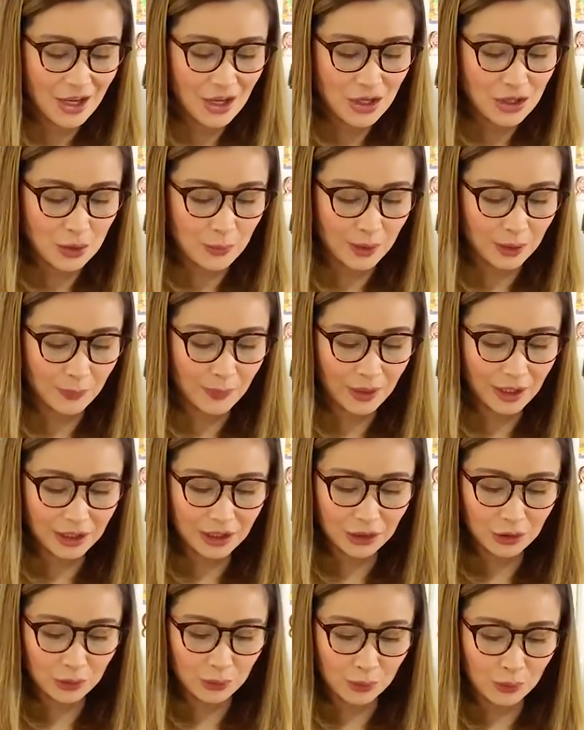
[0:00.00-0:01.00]
So what we're
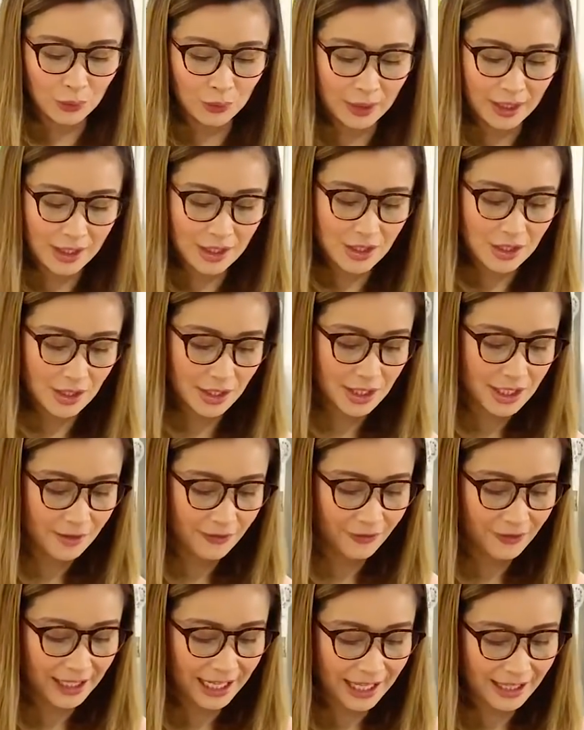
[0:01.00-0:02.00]
gonna do is
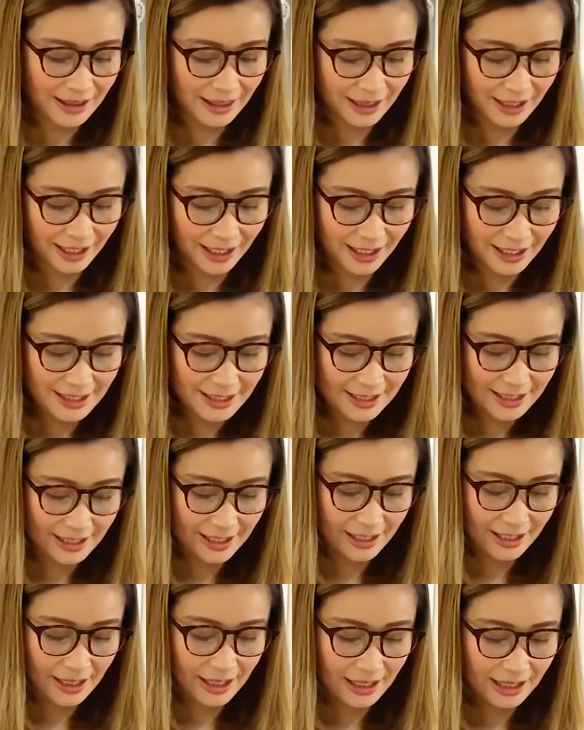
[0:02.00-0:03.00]
just flake
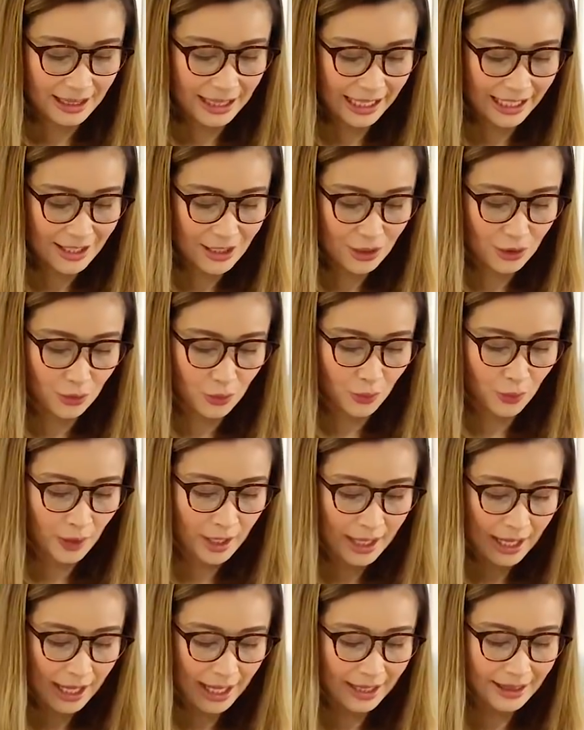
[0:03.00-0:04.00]
this, like so,
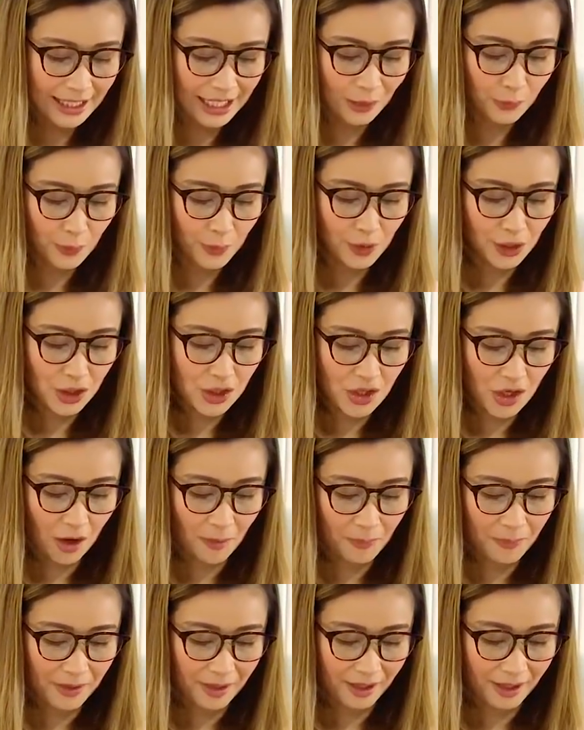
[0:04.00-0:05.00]
and then we will
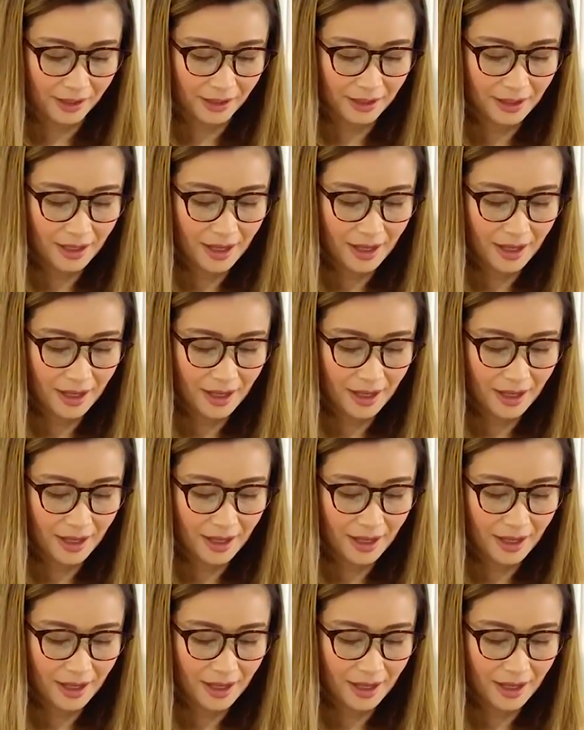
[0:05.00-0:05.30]
chop it.